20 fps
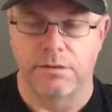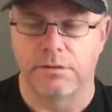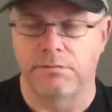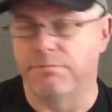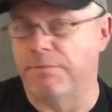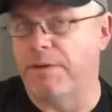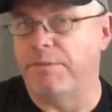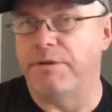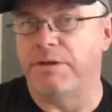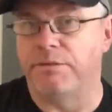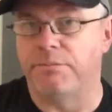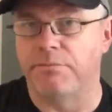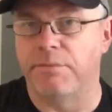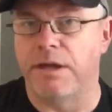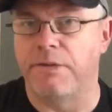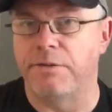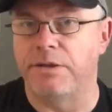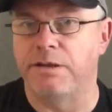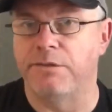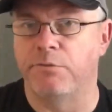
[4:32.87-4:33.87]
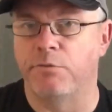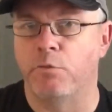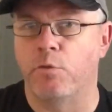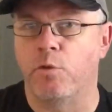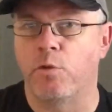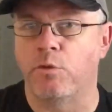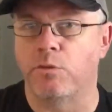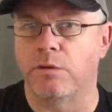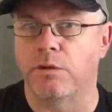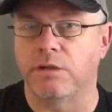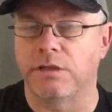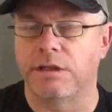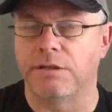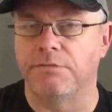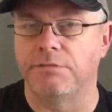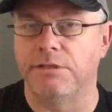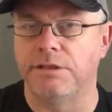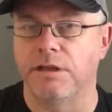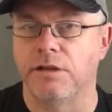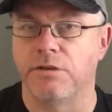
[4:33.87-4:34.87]
Maybe even warmer.
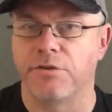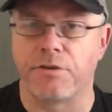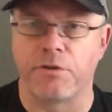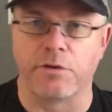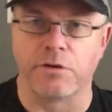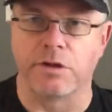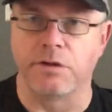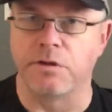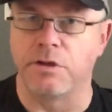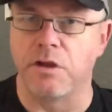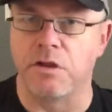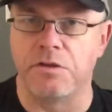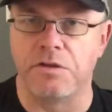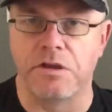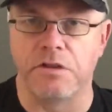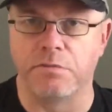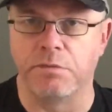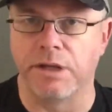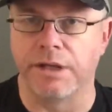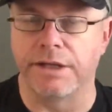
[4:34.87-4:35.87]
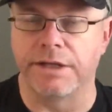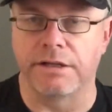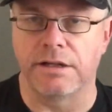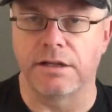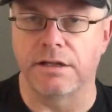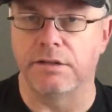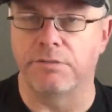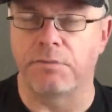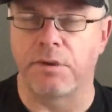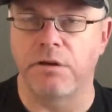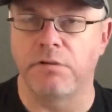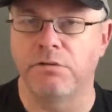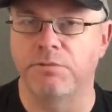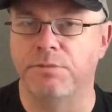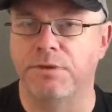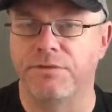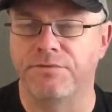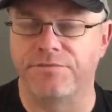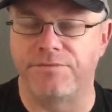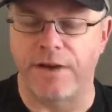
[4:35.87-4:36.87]
Throwing another blanket on it probably
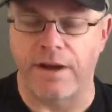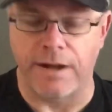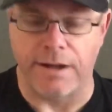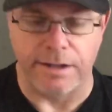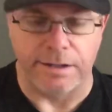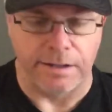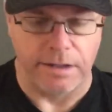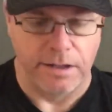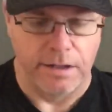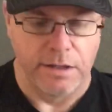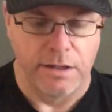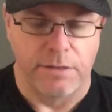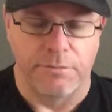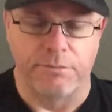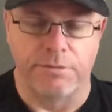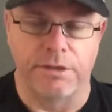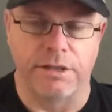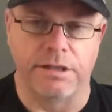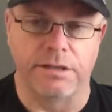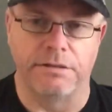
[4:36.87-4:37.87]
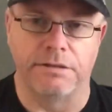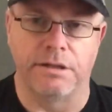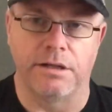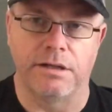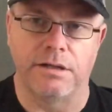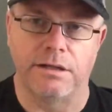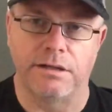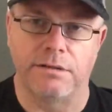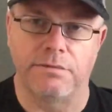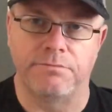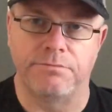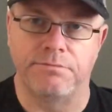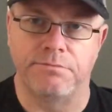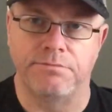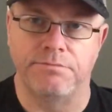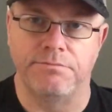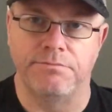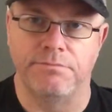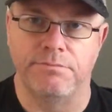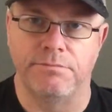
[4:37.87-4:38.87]
would have been fine. But
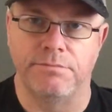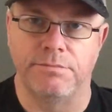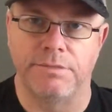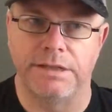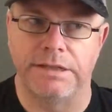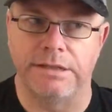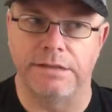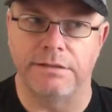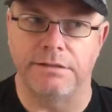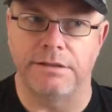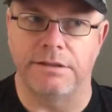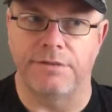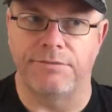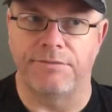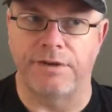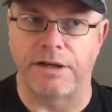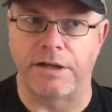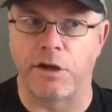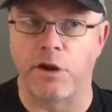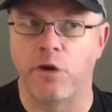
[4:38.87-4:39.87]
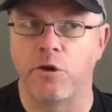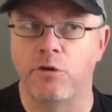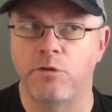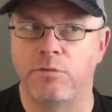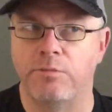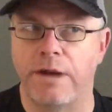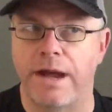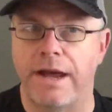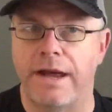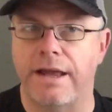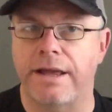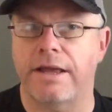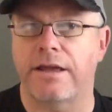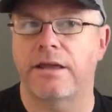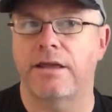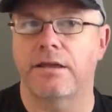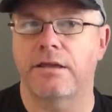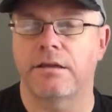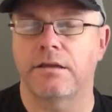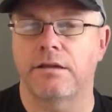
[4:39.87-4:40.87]
if I go back,
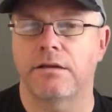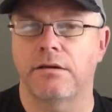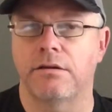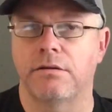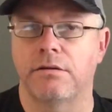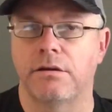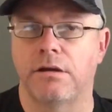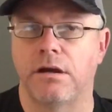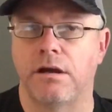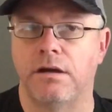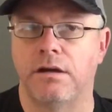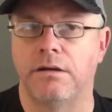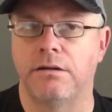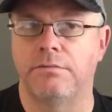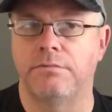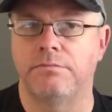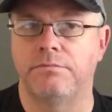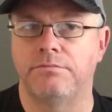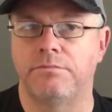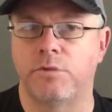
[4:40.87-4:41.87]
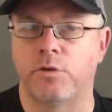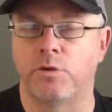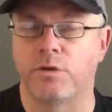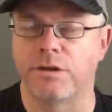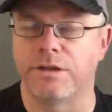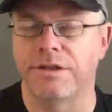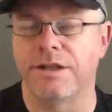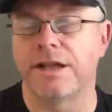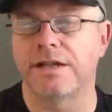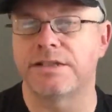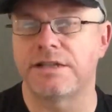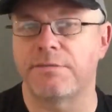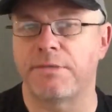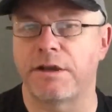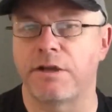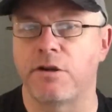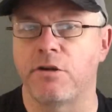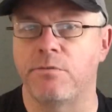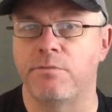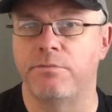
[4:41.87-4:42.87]
or the next time
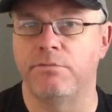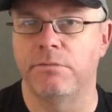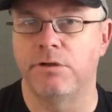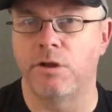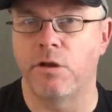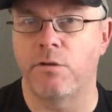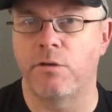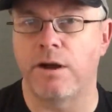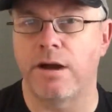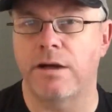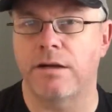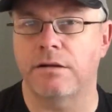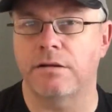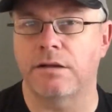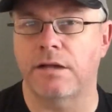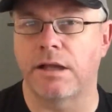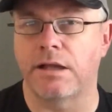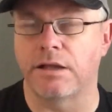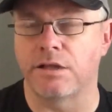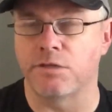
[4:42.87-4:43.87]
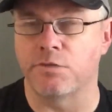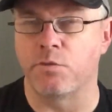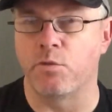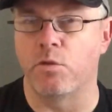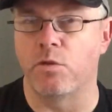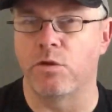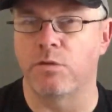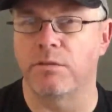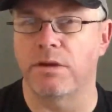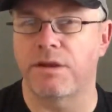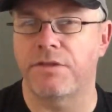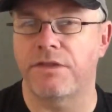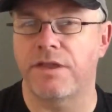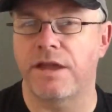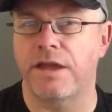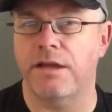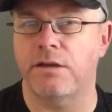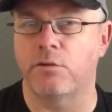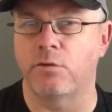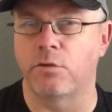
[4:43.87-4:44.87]
I go out and it's warm like
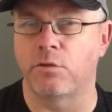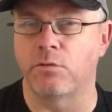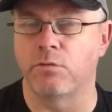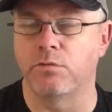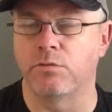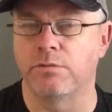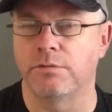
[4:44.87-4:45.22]
that, or